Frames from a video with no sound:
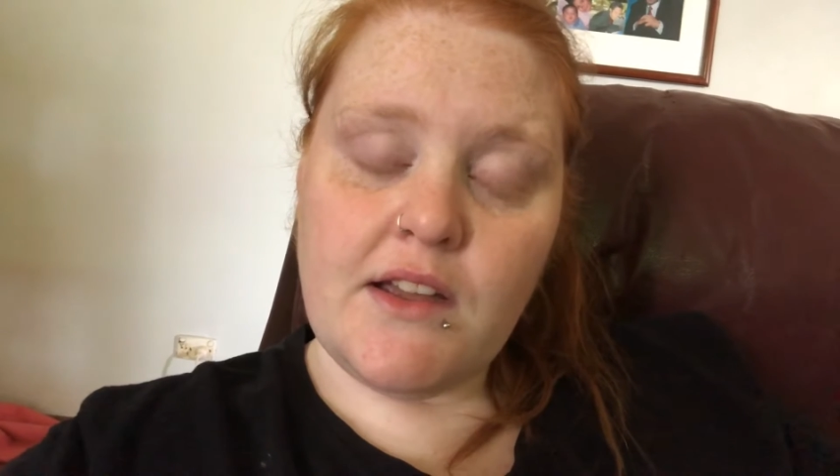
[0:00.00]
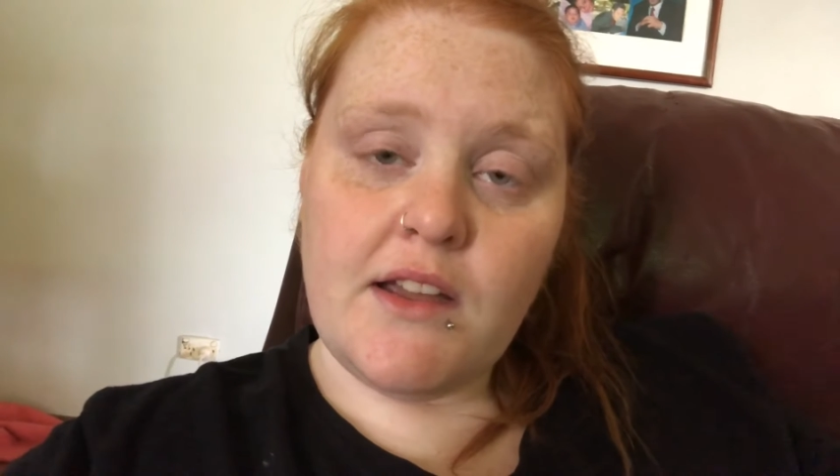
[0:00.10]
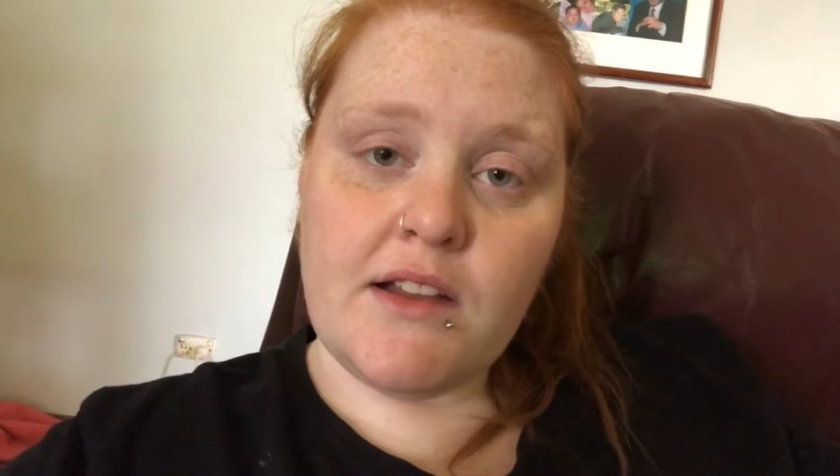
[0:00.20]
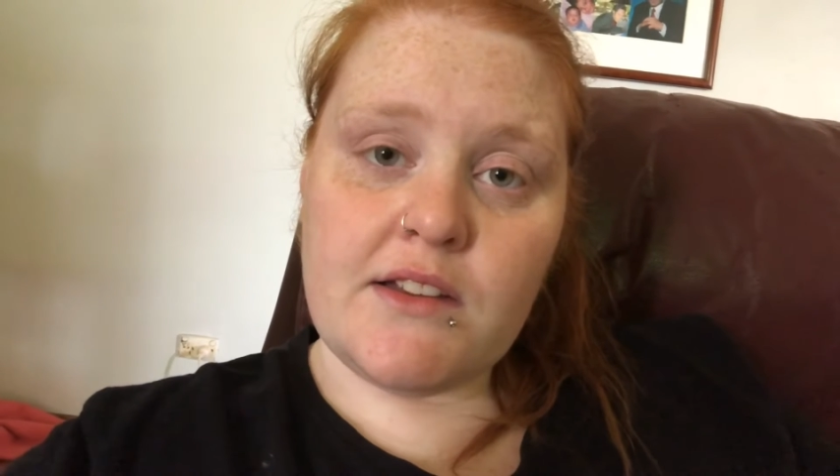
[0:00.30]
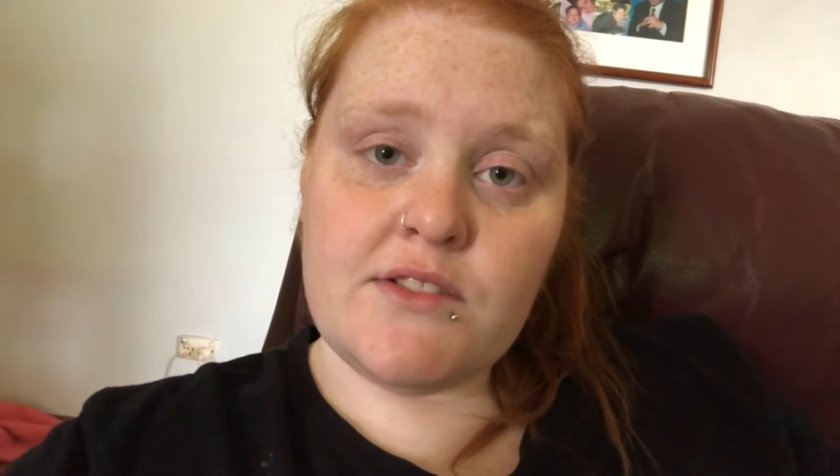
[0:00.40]

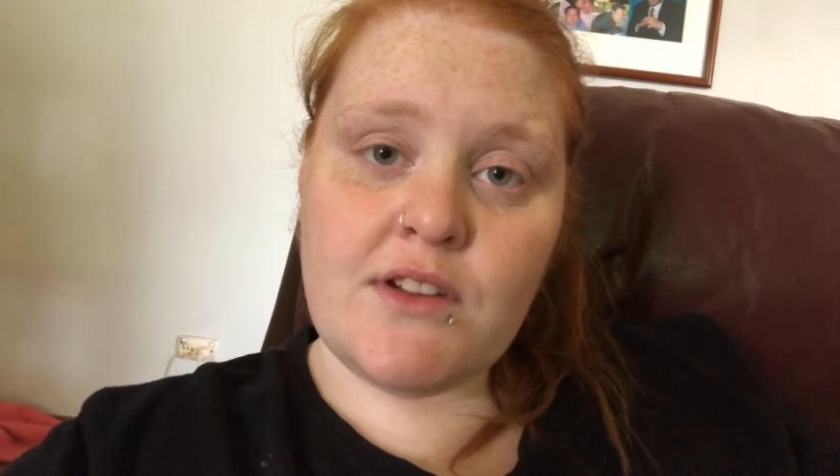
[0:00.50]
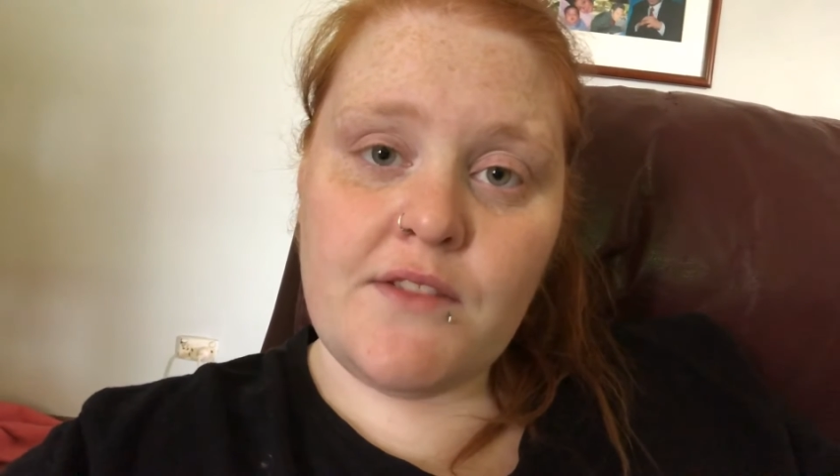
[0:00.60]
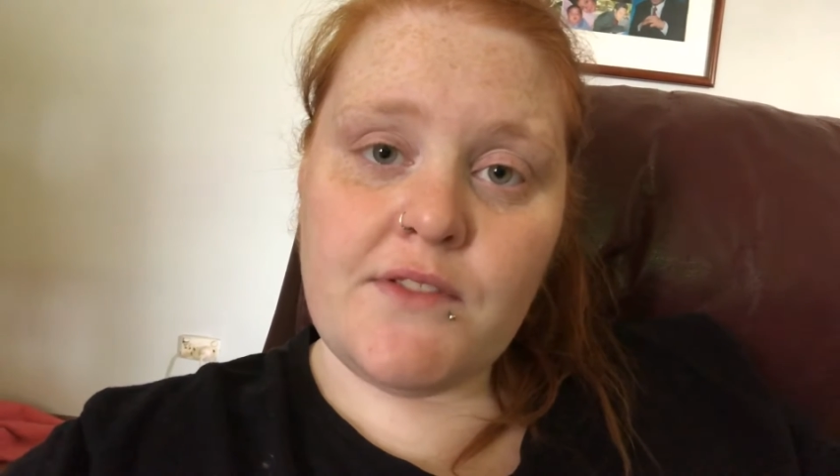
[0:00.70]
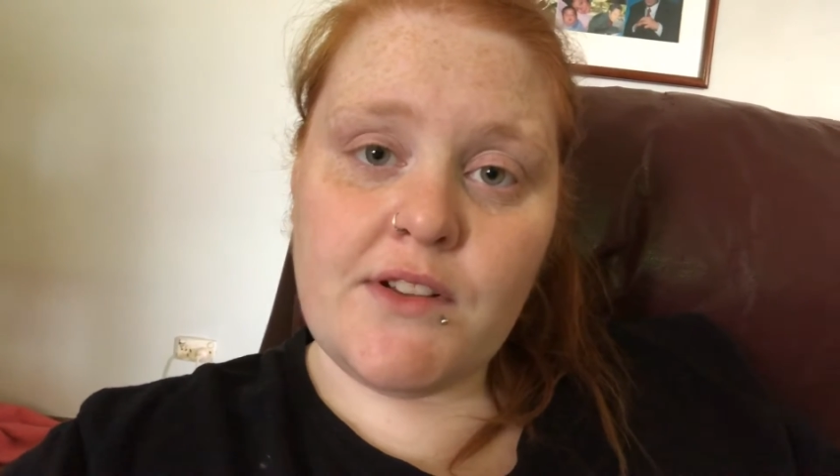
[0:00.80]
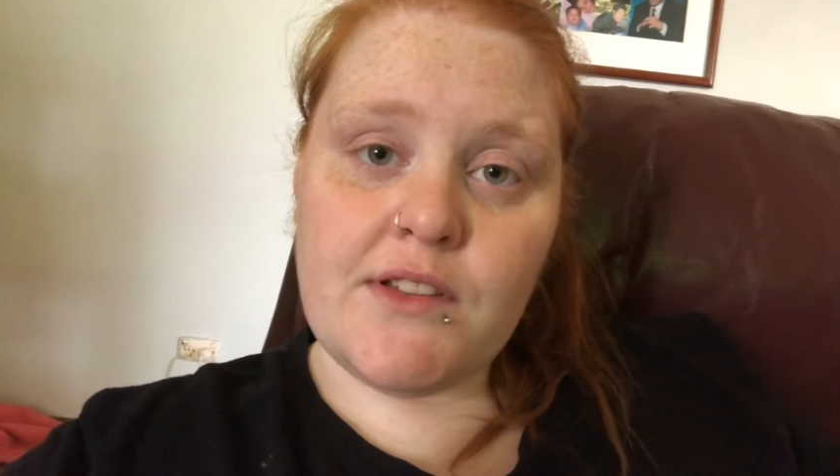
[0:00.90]
I'm going to try and
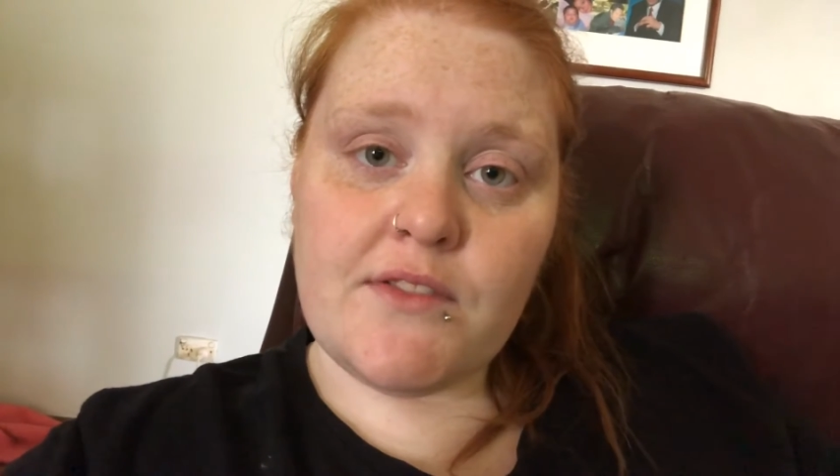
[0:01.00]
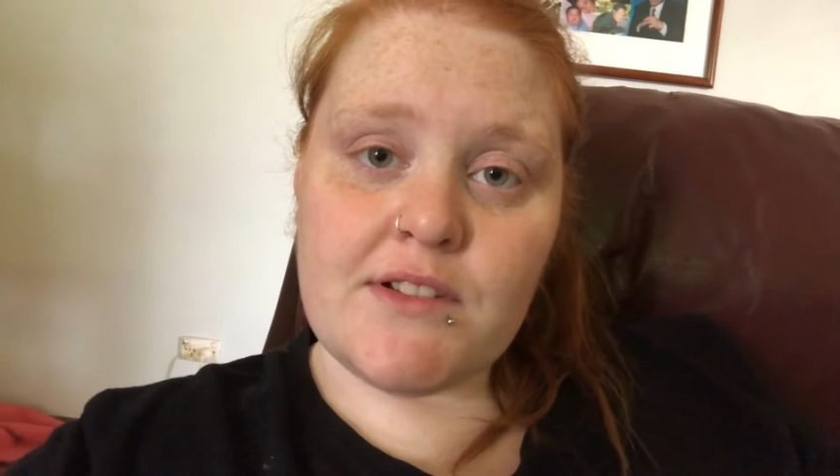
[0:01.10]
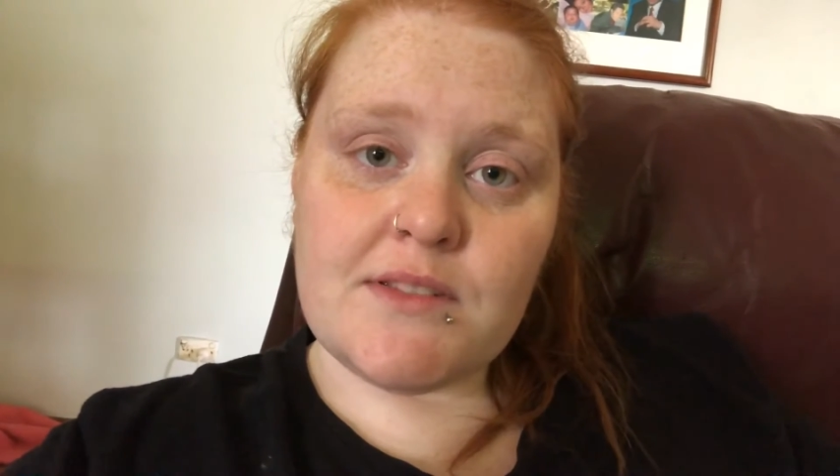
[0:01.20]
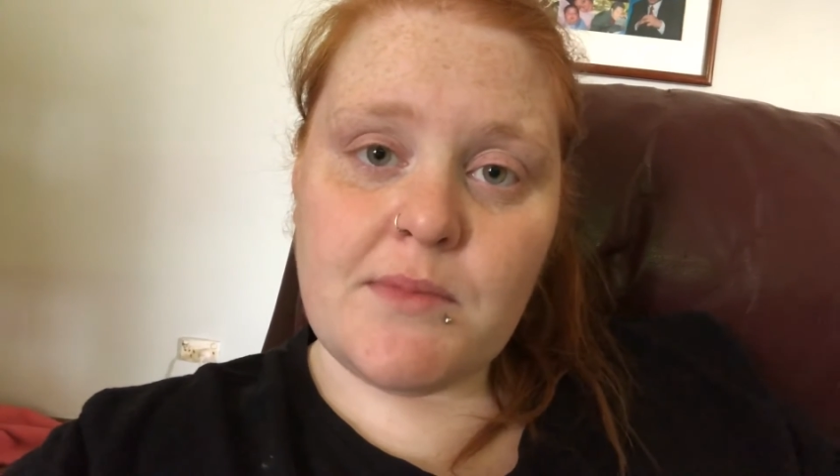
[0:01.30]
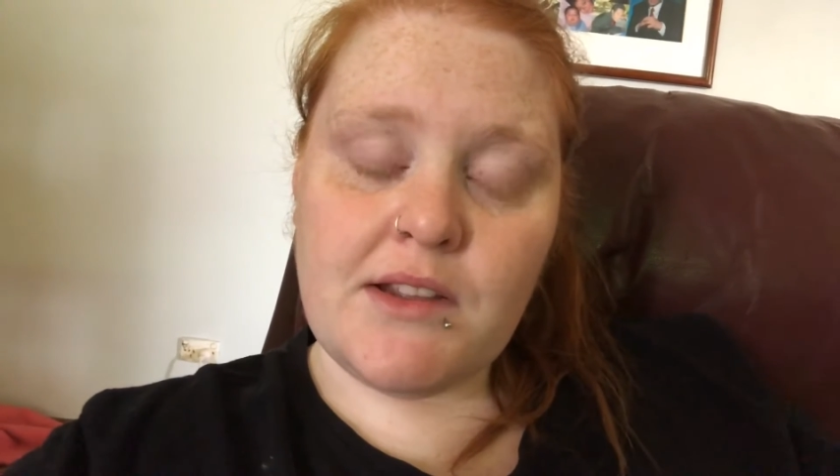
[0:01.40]
follow the
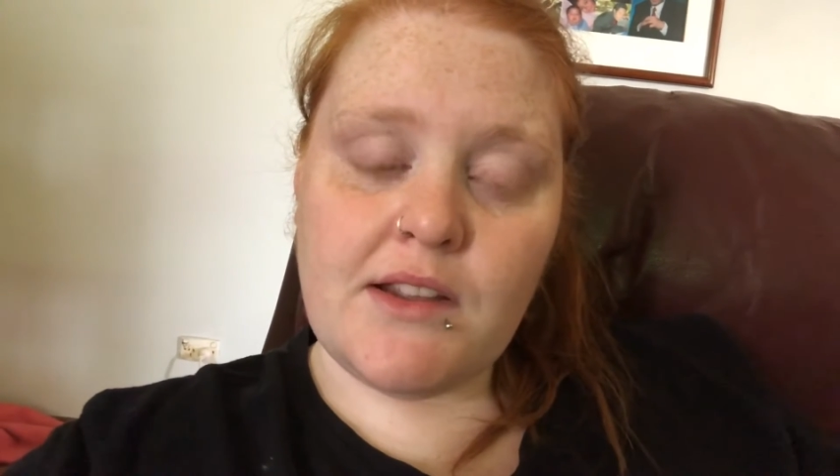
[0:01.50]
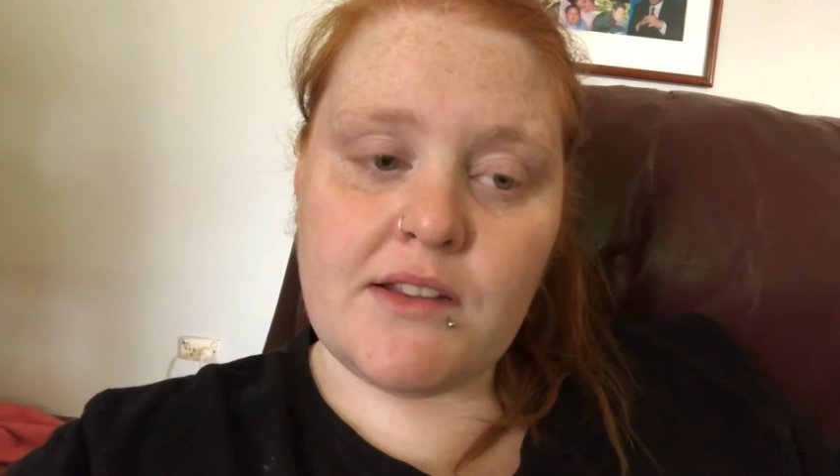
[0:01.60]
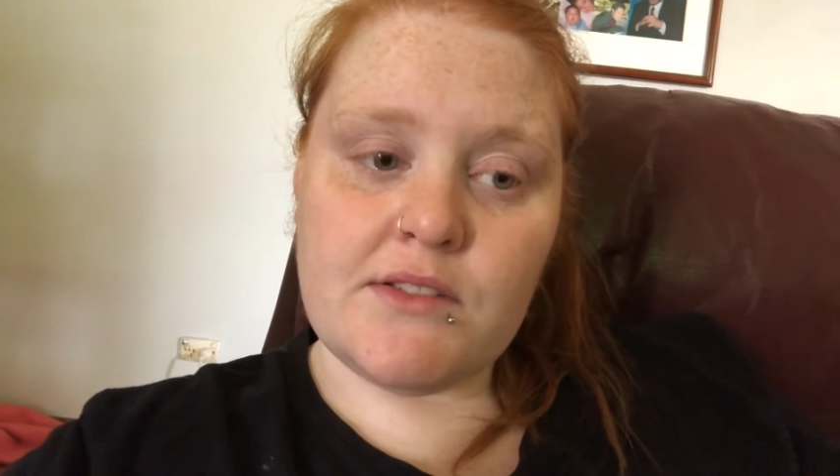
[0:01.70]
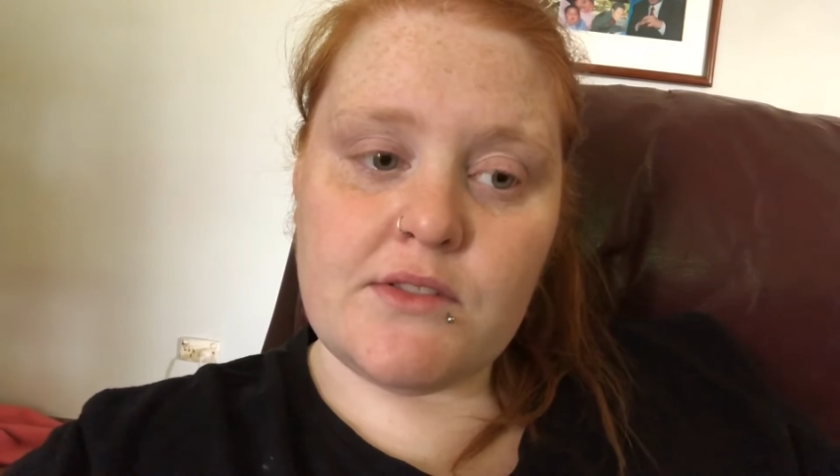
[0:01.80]
recipe and